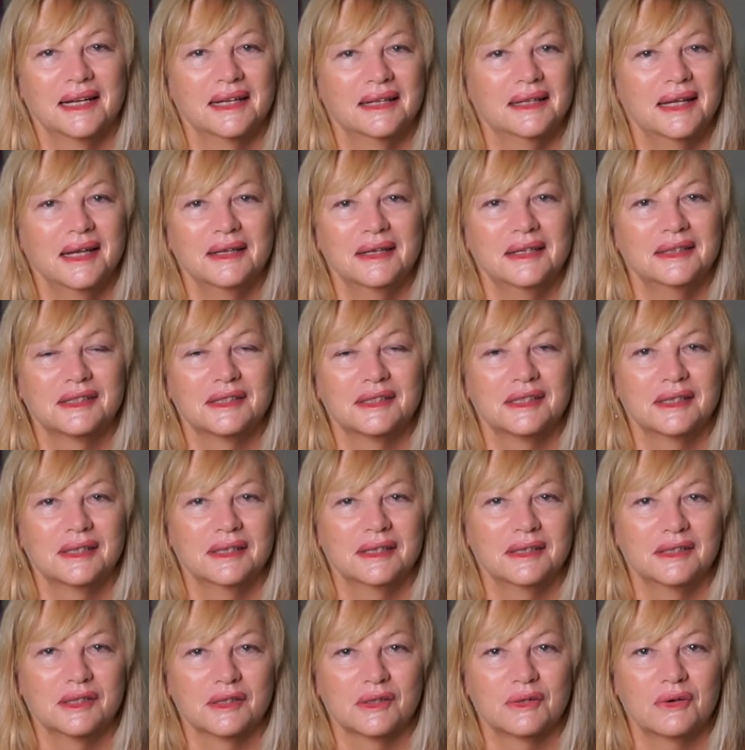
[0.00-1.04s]
it's
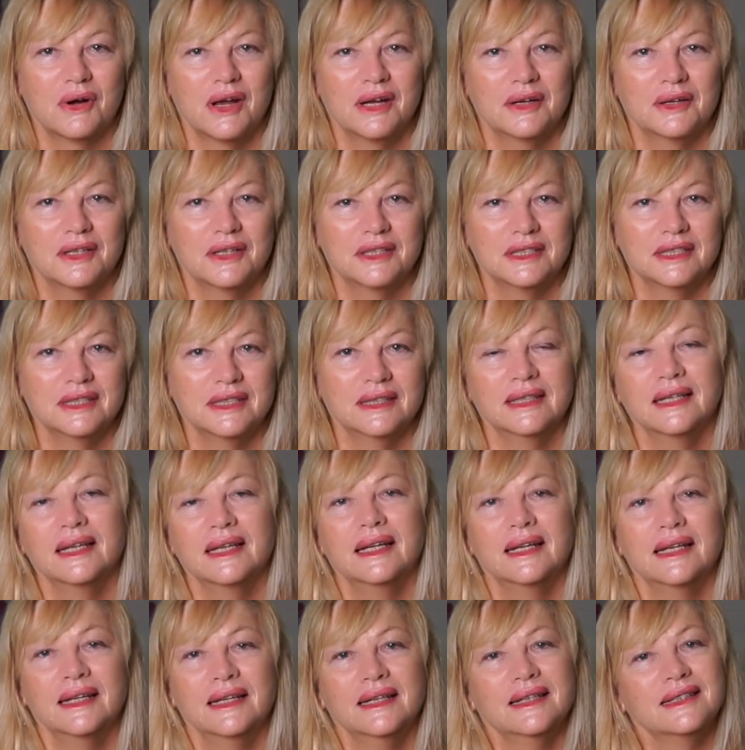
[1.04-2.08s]
a great idea.
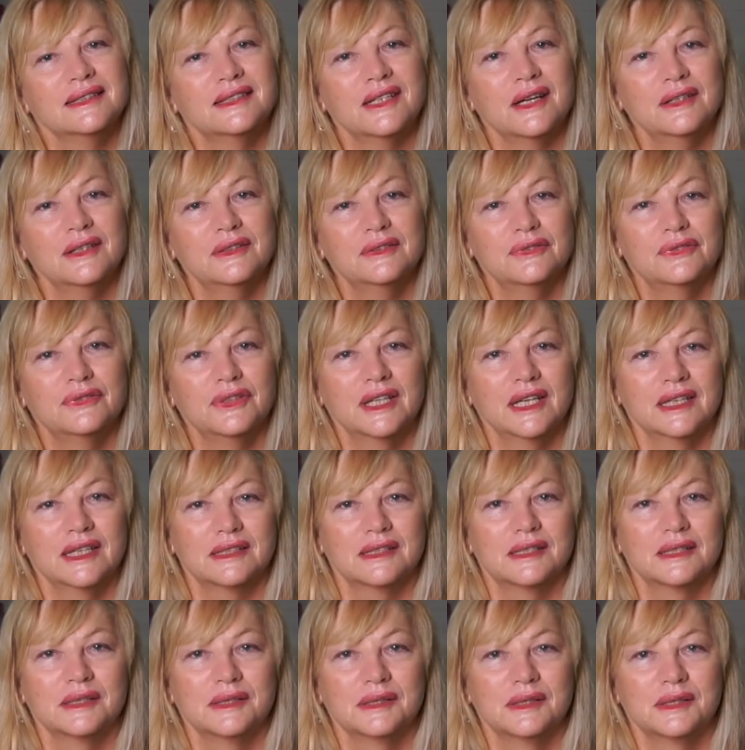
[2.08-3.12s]
Don't forget
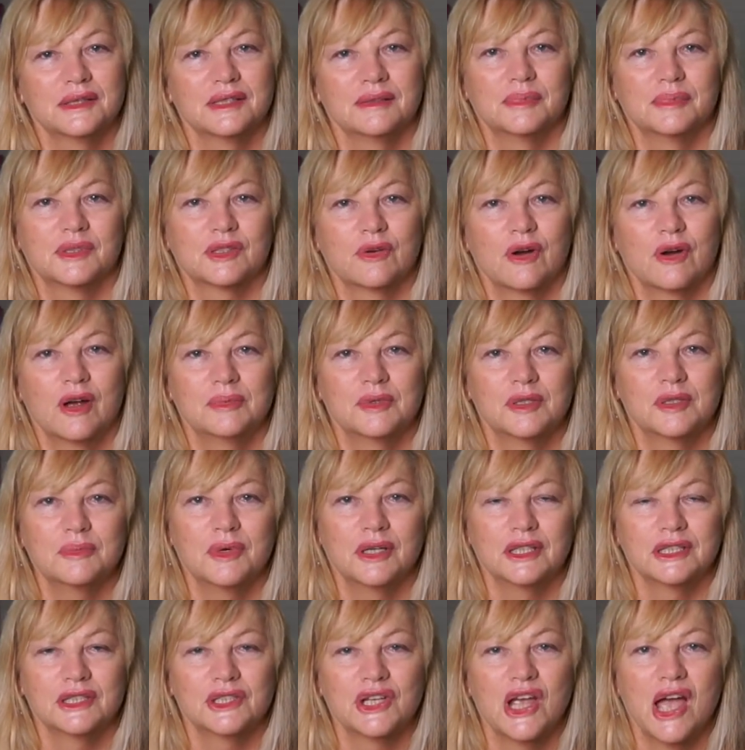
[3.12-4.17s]
to subscribe to
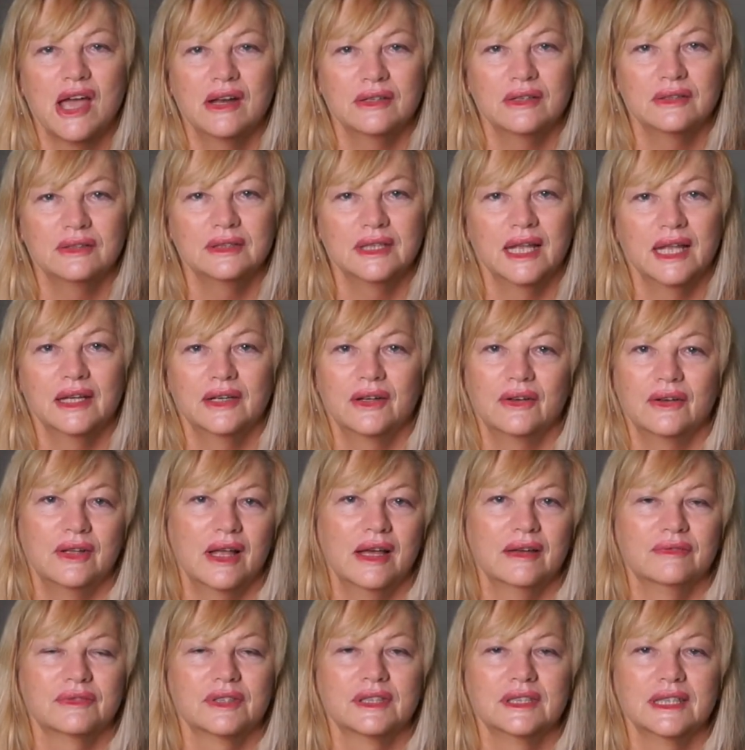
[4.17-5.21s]
my channel, and I'll
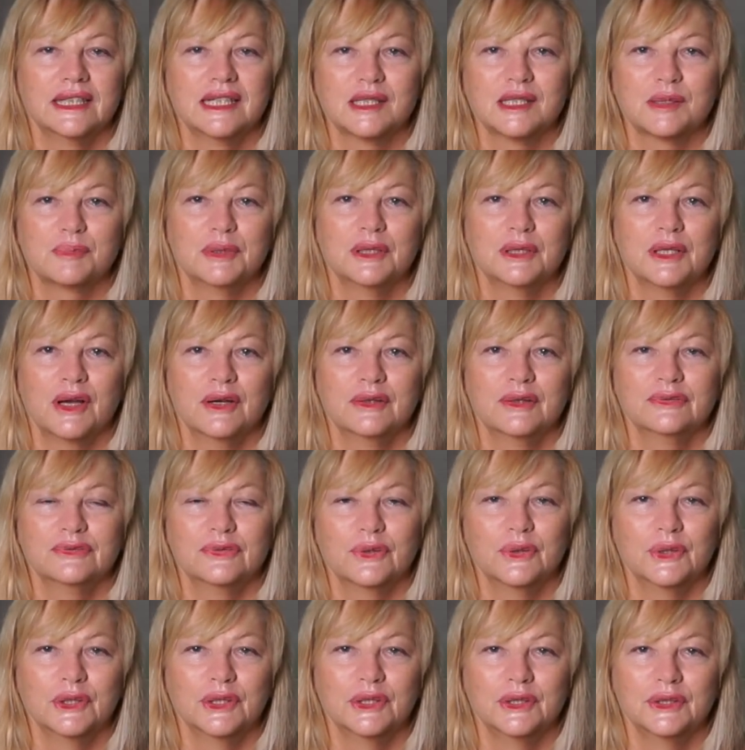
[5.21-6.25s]
have the links below
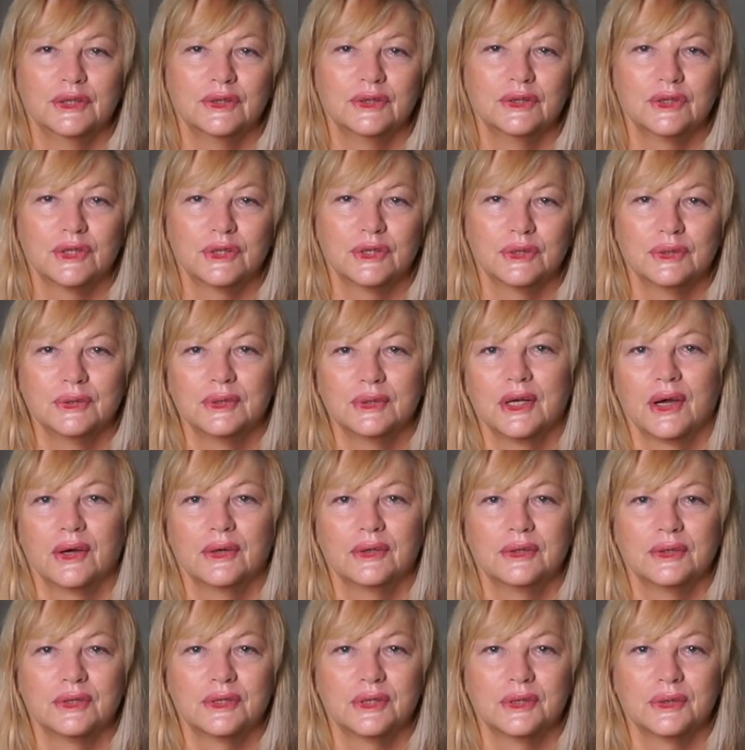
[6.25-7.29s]
for you to
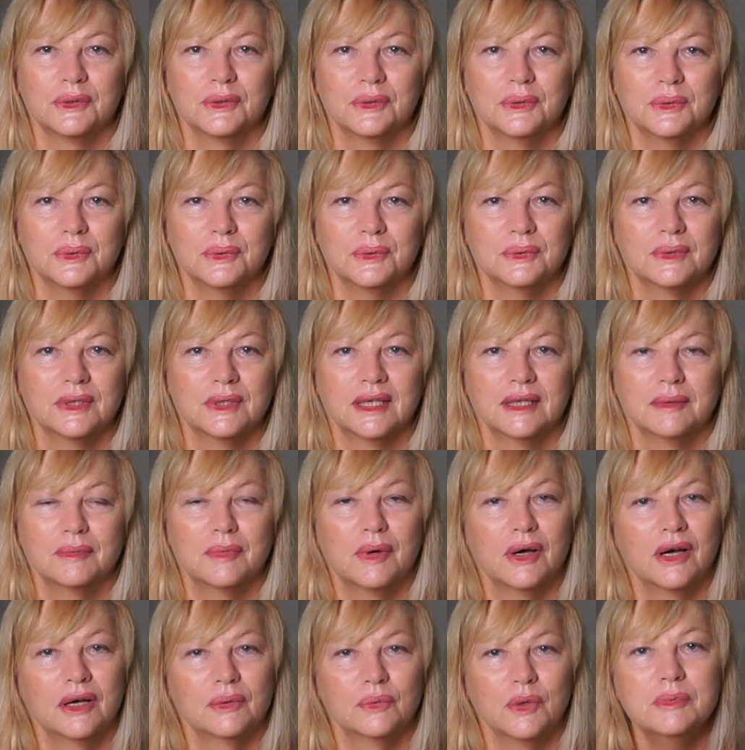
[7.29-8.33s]
go to
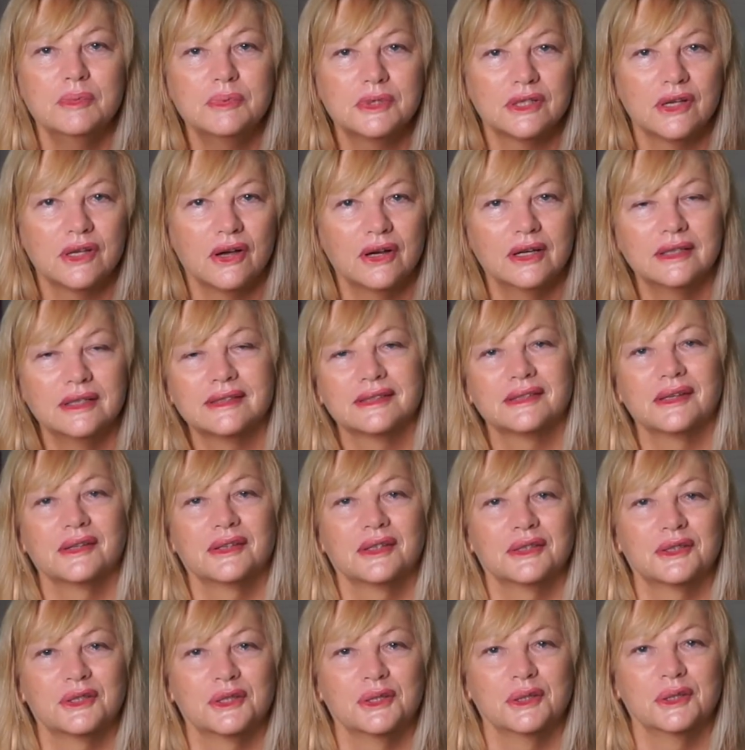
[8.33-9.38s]
my website so
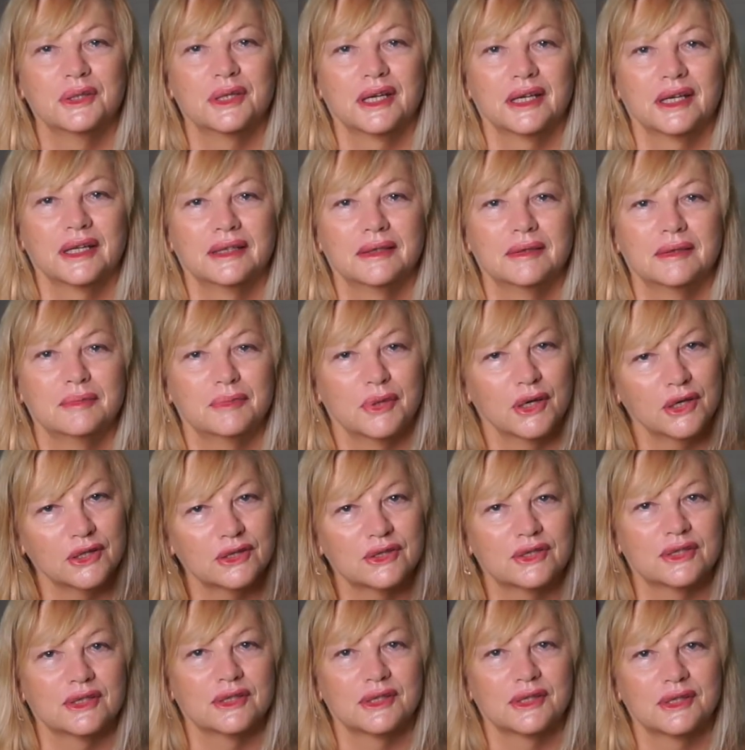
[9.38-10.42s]
that you can
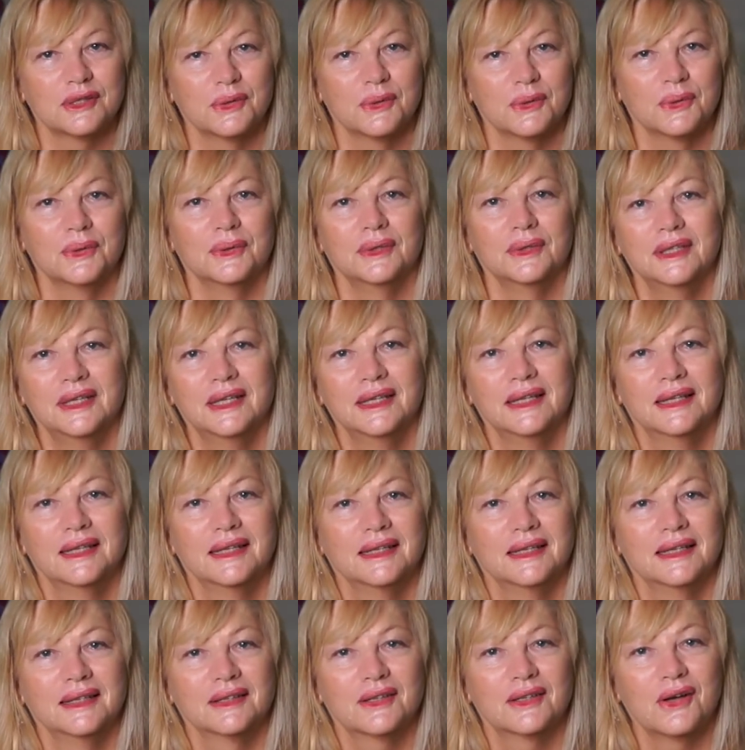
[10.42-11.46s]
purchase your
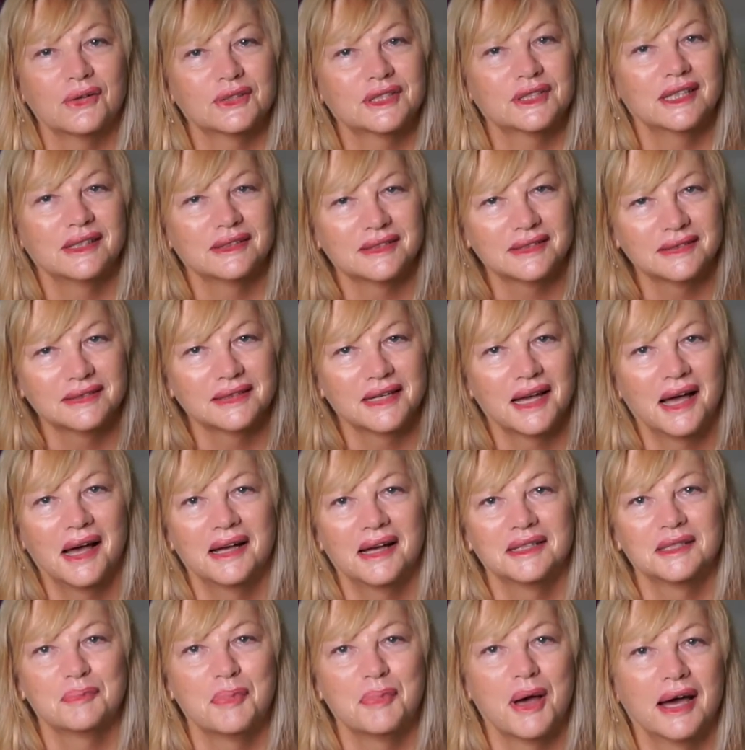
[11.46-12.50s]
cocktails and
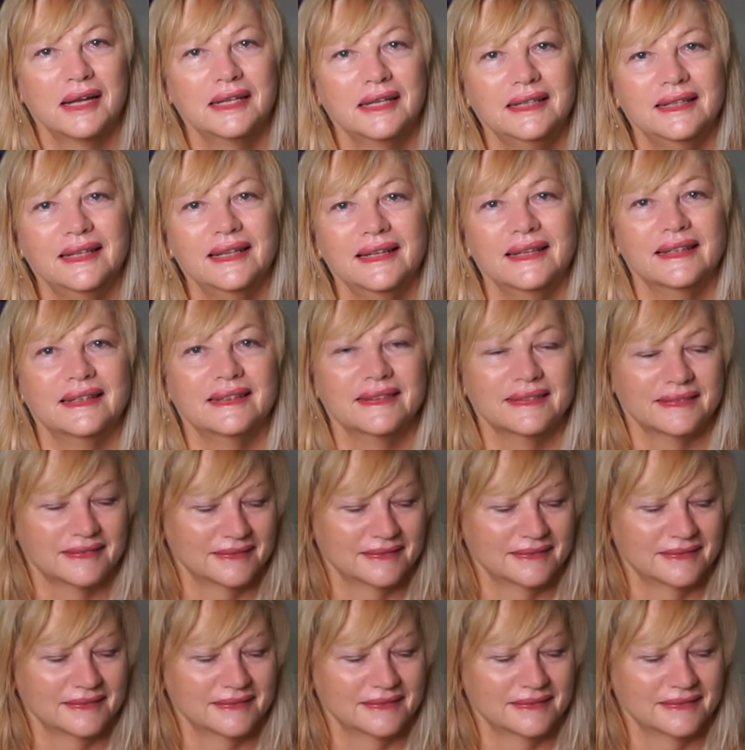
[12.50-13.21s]
cards party kit.